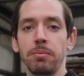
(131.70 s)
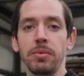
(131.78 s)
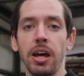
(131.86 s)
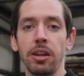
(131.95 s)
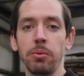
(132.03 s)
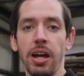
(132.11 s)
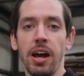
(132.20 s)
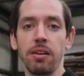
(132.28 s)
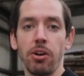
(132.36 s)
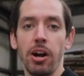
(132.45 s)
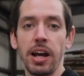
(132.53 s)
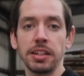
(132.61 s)
Now that we
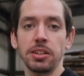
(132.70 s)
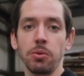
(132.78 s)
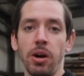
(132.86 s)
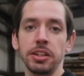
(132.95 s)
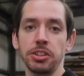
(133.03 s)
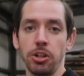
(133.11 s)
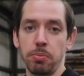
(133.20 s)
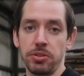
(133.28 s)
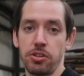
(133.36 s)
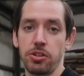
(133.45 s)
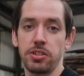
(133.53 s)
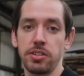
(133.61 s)
have our X and Y zero
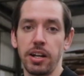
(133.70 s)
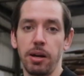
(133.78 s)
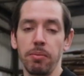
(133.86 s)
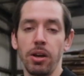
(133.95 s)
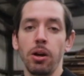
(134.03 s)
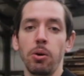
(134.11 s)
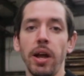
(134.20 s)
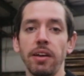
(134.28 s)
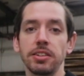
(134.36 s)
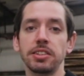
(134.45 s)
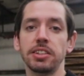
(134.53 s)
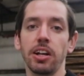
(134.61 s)
position set up, we
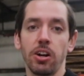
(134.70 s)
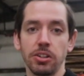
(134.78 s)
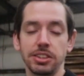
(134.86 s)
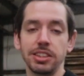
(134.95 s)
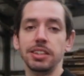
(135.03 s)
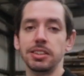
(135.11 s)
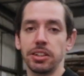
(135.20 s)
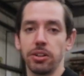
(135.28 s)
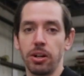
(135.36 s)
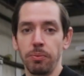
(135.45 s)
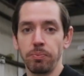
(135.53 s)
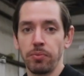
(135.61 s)
have to set our Z
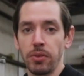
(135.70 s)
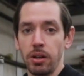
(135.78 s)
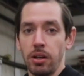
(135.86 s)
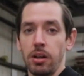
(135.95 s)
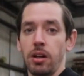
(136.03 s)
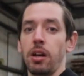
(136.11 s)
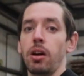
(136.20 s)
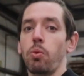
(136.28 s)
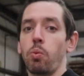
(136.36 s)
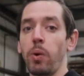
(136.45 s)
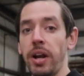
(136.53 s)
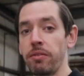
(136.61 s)
zero.
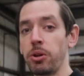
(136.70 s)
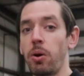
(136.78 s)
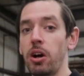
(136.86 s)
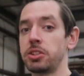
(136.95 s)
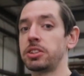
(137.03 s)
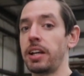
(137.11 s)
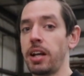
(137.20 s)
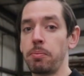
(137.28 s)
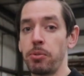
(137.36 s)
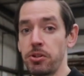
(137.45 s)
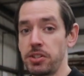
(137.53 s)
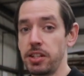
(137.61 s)
Whenever you are setting
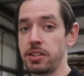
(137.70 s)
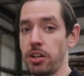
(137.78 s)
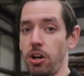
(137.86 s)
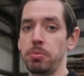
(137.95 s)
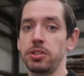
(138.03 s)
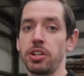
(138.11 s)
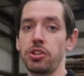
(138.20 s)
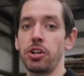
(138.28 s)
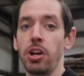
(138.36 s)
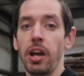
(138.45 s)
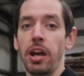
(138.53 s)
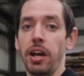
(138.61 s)
up your Z zero
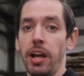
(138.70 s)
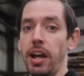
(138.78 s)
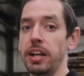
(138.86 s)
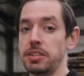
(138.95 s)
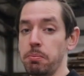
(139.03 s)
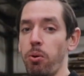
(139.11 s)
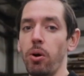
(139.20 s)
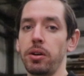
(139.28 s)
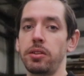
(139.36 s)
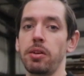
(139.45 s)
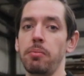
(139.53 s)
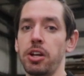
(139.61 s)
position, it's
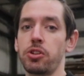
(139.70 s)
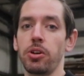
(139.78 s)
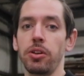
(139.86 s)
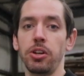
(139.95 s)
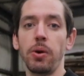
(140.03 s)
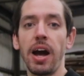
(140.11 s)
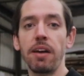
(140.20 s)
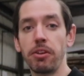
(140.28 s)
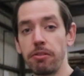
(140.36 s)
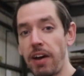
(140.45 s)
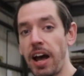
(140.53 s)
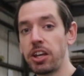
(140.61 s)
important to make sure that you have
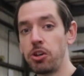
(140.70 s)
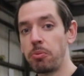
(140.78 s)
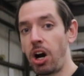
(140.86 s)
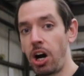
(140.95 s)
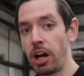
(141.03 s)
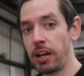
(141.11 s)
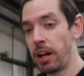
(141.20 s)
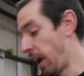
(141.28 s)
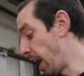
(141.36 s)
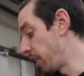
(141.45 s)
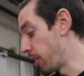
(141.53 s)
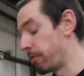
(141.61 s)
your vacuum on
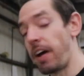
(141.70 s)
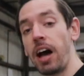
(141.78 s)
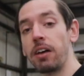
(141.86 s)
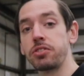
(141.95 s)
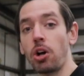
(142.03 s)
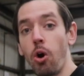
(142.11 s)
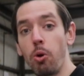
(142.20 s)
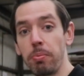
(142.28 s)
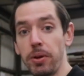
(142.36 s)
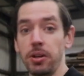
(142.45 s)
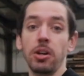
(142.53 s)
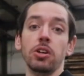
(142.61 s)
and your valves
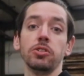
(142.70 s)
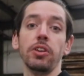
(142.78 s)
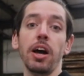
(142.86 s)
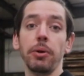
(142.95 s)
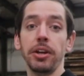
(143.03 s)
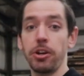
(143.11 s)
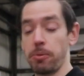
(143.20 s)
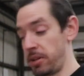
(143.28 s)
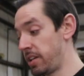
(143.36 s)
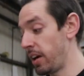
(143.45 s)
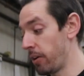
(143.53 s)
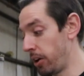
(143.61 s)
open, so that way your
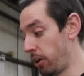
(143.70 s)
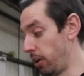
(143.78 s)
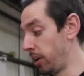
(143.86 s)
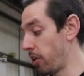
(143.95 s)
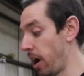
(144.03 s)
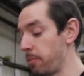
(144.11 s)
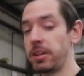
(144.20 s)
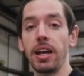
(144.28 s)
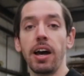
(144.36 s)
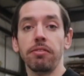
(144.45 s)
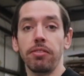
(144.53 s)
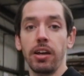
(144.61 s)
material and your
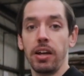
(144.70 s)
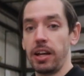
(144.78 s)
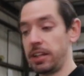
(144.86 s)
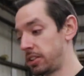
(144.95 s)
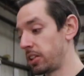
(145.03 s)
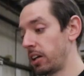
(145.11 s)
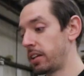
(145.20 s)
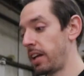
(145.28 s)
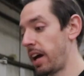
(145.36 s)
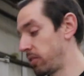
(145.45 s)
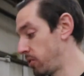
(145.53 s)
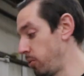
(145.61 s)
MDF is sucked
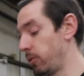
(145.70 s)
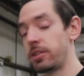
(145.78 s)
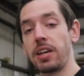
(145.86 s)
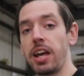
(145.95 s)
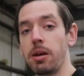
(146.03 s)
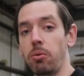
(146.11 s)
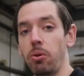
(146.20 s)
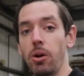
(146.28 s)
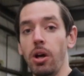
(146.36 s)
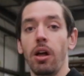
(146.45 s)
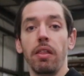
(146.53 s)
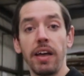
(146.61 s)
down to the table.
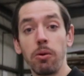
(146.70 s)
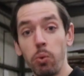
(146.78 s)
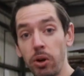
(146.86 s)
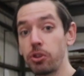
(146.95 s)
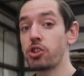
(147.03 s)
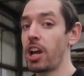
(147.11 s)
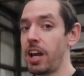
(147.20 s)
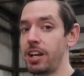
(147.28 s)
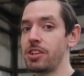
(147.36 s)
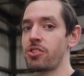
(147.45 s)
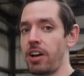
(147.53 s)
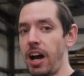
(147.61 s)
That will
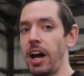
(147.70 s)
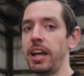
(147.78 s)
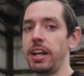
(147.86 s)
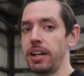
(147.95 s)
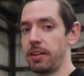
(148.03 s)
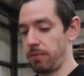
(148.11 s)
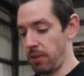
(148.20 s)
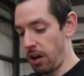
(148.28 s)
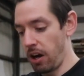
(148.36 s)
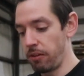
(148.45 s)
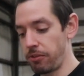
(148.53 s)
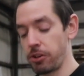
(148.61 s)
change the height
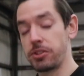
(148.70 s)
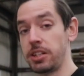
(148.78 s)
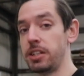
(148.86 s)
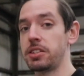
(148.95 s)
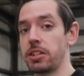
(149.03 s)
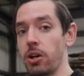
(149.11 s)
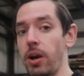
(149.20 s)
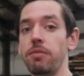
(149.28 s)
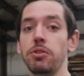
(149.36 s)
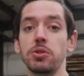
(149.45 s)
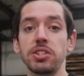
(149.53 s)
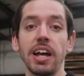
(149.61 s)
of your Z0
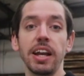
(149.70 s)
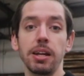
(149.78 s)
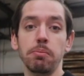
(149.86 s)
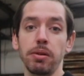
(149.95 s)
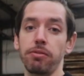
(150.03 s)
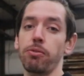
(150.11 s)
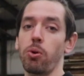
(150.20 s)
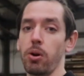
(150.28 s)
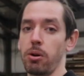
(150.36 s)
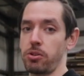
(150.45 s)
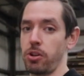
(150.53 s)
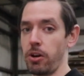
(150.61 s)
if you set it
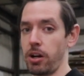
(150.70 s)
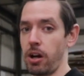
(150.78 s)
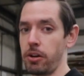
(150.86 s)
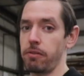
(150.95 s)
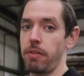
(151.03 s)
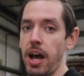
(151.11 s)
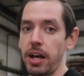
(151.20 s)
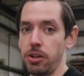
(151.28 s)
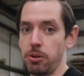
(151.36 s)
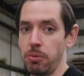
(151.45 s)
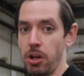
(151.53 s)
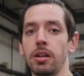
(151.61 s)
before turning on your
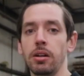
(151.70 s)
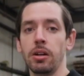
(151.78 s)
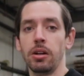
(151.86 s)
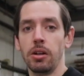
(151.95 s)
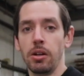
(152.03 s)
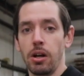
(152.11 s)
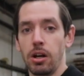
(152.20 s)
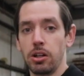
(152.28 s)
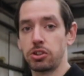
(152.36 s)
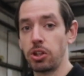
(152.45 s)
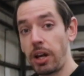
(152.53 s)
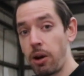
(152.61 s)
vacuum.
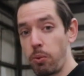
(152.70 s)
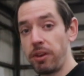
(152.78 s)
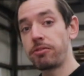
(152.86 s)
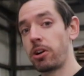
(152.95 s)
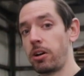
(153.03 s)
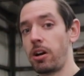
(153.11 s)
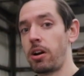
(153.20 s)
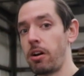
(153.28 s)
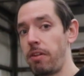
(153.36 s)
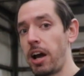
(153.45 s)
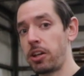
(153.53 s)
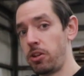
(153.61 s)
So now we've turned on
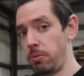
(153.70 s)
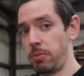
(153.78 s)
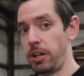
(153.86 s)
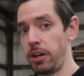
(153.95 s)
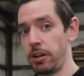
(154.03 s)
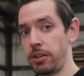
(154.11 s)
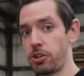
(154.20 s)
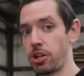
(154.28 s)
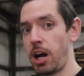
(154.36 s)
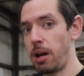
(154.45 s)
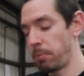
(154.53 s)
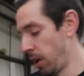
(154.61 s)
our vacuum here in the
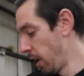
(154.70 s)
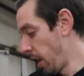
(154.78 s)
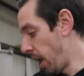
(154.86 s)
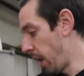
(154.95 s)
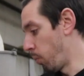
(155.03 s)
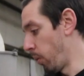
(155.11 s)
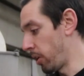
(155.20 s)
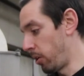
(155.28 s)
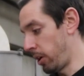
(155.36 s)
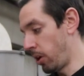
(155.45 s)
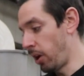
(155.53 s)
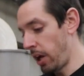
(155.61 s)
shop, and we're
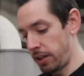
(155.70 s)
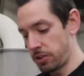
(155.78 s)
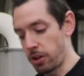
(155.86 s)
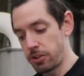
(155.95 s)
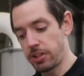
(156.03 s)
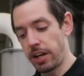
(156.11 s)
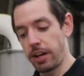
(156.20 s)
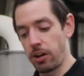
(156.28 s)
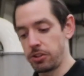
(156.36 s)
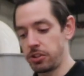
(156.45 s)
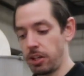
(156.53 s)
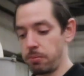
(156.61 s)
going to go ahead and start setting
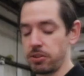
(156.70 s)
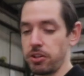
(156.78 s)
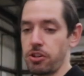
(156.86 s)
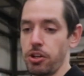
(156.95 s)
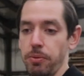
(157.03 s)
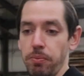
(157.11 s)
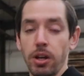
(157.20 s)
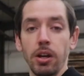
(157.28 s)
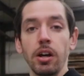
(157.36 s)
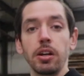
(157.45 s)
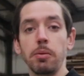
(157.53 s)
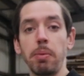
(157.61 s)
our Z position.
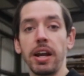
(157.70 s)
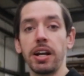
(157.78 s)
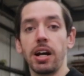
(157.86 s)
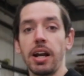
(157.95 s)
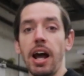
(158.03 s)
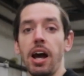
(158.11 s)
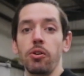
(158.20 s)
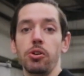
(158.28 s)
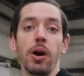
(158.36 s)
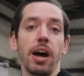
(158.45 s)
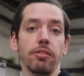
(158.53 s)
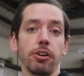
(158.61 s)
Depending on how
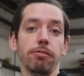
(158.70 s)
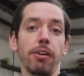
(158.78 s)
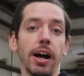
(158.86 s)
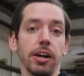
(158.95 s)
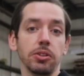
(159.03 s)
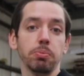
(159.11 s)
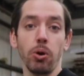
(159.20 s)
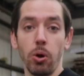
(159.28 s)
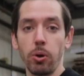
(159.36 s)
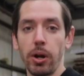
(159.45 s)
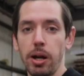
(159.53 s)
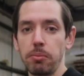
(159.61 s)
you have your file
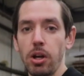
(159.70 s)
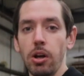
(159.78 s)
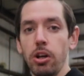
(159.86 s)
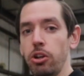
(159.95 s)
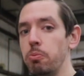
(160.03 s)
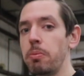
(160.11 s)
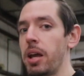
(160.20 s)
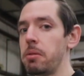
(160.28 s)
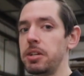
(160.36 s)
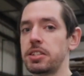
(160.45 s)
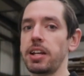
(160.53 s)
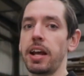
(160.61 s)
programmed, you may
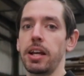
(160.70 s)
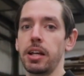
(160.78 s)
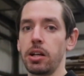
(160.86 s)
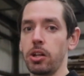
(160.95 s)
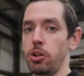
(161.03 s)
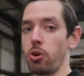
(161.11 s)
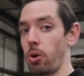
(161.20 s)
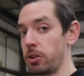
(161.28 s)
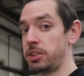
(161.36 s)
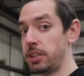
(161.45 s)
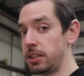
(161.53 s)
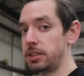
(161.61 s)
be setting your
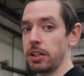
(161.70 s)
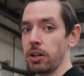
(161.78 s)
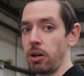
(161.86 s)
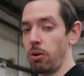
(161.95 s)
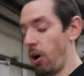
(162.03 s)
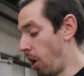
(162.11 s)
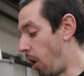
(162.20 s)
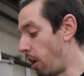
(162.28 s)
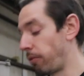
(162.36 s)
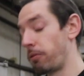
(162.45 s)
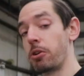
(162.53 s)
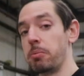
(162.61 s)
Z0
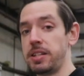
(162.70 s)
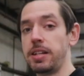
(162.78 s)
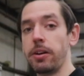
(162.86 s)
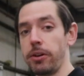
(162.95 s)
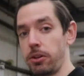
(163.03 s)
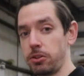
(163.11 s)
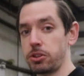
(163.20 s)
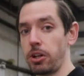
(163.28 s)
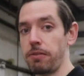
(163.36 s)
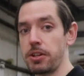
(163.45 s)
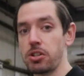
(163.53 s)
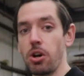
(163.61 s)
off of your material
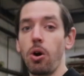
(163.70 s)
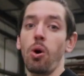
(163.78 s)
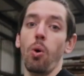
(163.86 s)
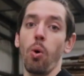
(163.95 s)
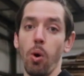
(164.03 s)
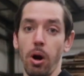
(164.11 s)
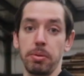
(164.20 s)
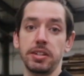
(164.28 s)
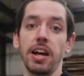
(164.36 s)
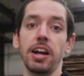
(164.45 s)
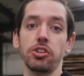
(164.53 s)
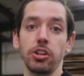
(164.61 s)
surface or
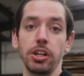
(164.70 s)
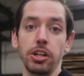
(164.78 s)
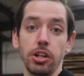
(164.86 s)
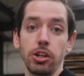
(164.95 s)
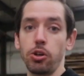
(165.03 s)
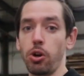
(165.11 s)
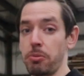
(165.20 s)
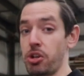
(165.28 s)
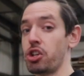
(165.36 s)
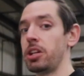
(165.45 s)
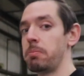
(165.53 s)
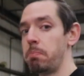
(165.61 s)
potentially your
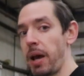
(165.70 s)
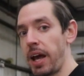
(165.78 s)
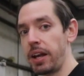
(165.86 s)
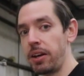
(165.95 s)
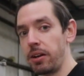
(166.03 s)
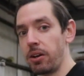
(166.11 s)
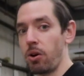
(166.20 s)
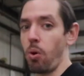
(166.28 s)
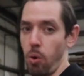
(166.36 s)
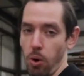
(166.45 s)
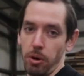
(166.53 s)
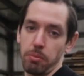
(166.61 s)
machine bed
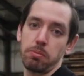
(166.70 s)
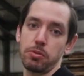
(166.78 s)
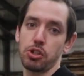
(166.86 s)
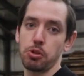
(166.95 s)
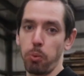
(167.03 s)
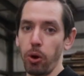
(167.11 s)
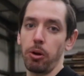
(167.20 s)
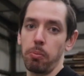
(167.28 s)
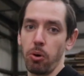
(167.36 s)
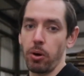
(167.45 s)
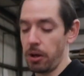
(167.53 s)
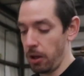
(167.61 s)
or spoil
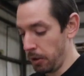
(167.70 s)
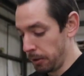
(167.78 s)
board.